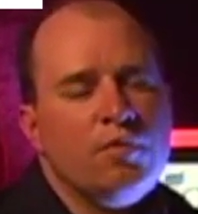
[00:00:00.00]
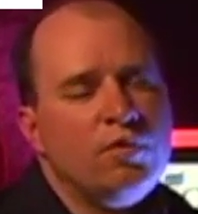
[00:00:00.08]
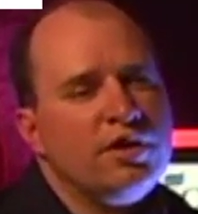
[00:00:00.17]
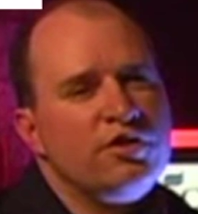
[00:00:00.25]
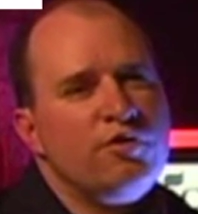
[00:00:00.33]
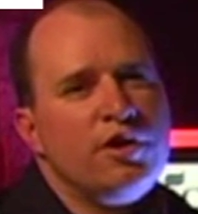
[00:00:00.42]

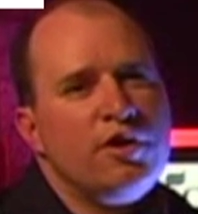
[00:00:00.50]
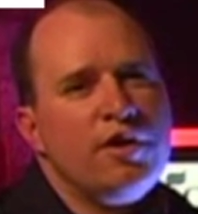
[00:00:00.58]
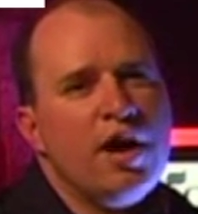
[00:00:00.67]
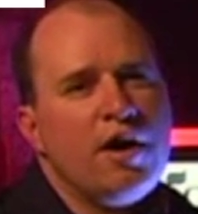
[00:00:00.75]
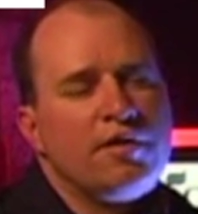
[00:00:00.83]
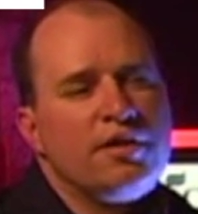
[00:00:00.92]
Well, let's figure
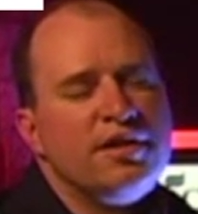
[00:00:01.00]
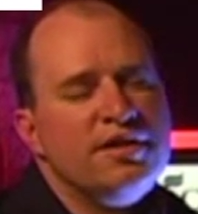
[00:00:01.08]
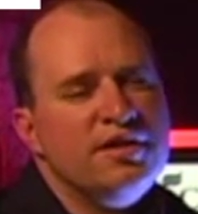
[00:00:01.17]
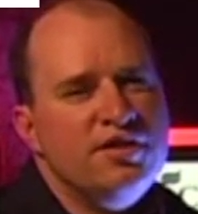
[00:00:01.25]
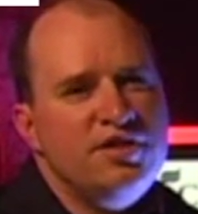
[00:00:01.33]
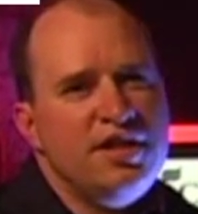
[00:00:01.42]
it out.
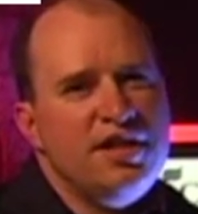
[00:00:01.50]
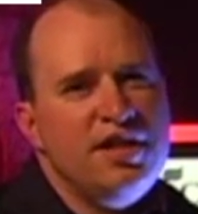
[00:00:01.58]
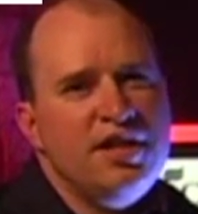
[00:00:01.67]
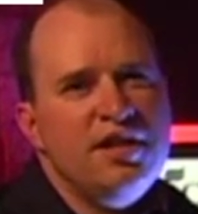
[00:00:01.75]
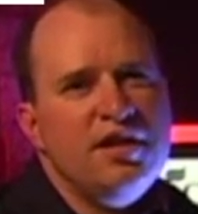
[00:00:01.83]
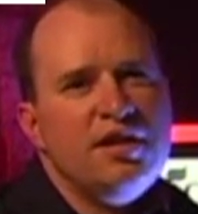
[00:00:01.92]

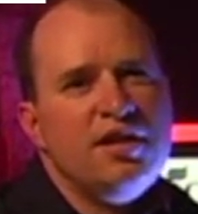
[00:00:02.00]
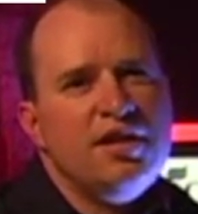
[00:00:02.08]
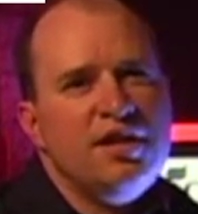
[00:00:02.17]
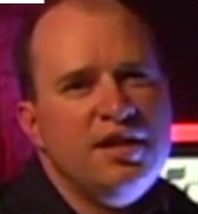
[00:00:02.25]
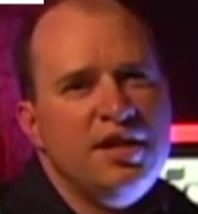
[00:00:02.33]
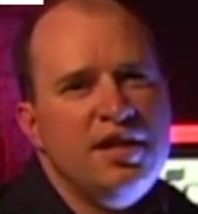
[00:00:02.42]
D,
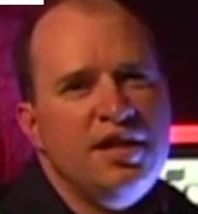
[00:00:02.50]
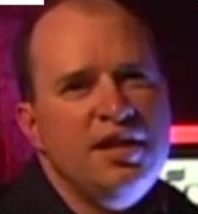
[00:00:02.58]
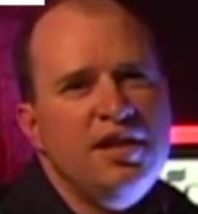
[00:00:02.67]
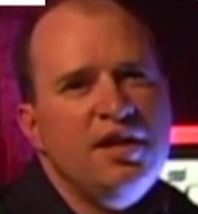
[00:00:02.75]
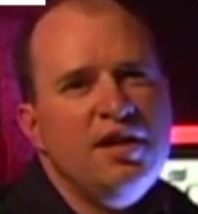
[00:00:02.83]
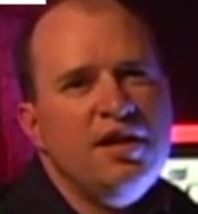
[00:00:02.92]

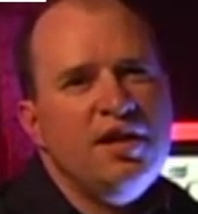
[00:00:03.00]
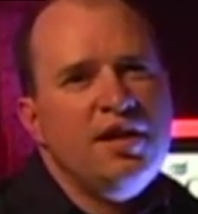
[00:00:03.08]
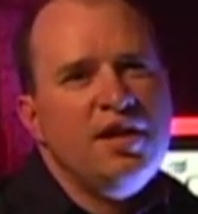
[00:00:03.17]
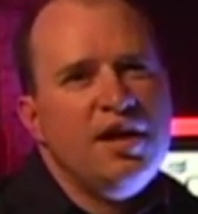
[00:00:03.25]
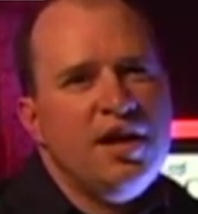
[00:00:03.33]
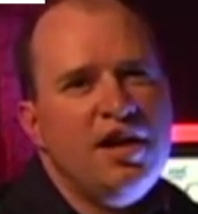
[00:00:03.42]
E,
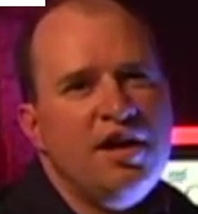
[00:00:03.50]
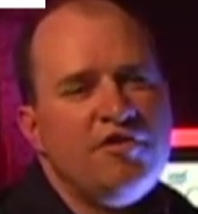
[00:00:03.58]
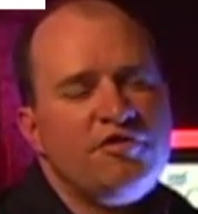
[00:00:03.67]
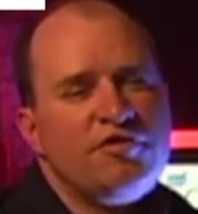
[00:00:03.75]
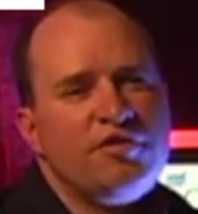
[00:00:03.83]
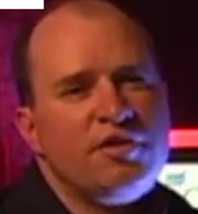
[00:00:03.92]

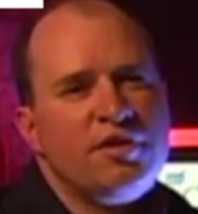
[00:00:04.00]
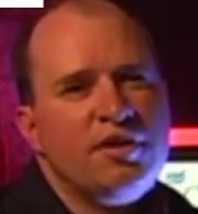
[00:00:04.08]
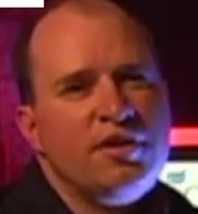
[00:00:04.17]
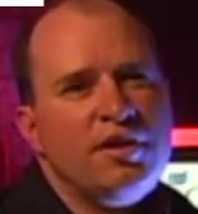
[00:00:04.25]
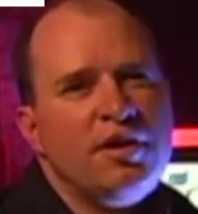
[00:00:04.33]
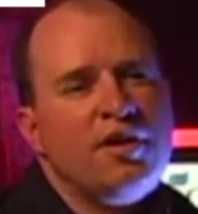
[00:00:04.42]
F.
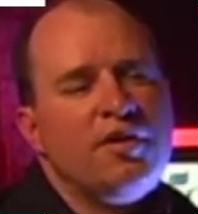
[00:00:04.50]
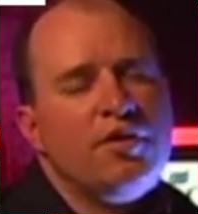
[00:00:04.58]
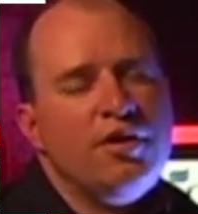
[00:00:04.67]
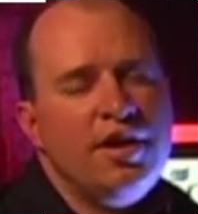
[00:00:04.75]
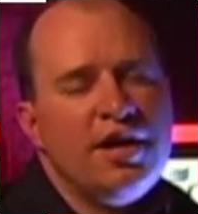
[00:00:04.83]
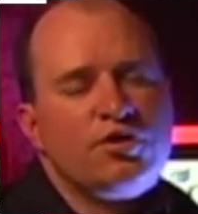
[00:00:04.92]

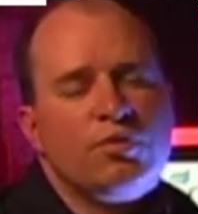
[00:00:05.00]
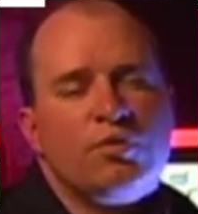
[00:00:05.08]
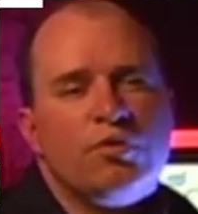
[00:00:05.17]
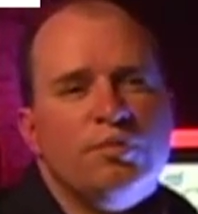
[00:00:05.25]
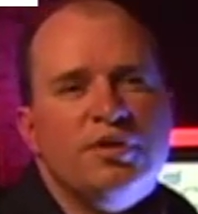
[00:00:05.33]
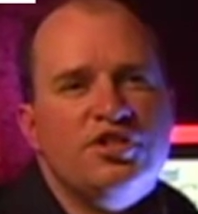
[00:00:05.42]
The next
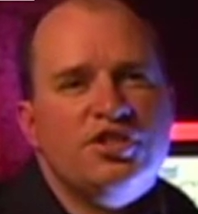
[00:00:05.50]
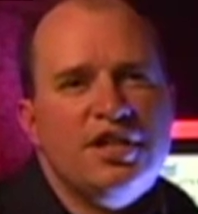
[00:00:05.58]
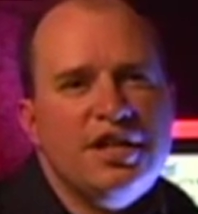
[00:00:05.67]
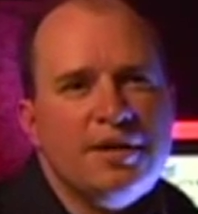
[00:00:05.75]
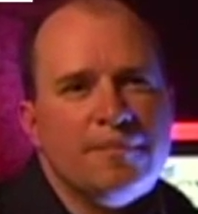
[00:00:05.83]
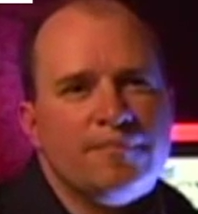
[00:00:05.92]
one would be
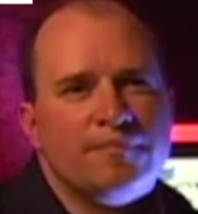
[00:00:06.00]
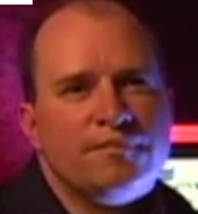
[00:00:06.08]
G.